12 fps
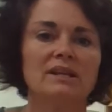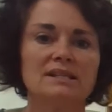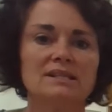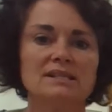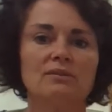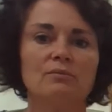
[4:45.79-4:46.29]

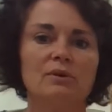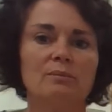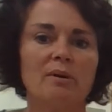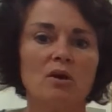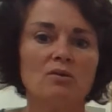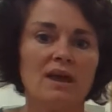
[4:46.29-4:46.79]
Let's see if
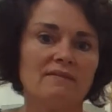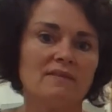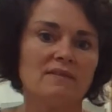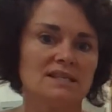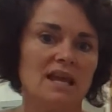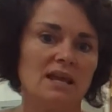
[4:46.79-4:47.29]
we both
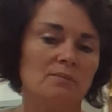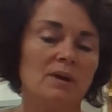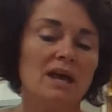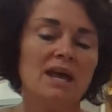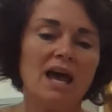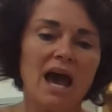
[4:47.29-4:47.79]
have the
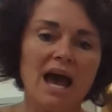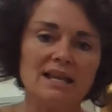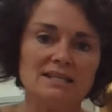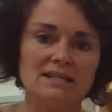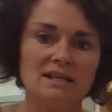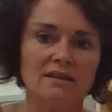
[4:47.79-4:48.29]
same
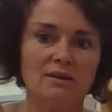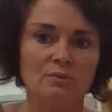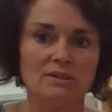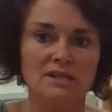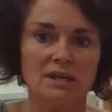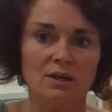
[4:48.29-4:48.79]
idea that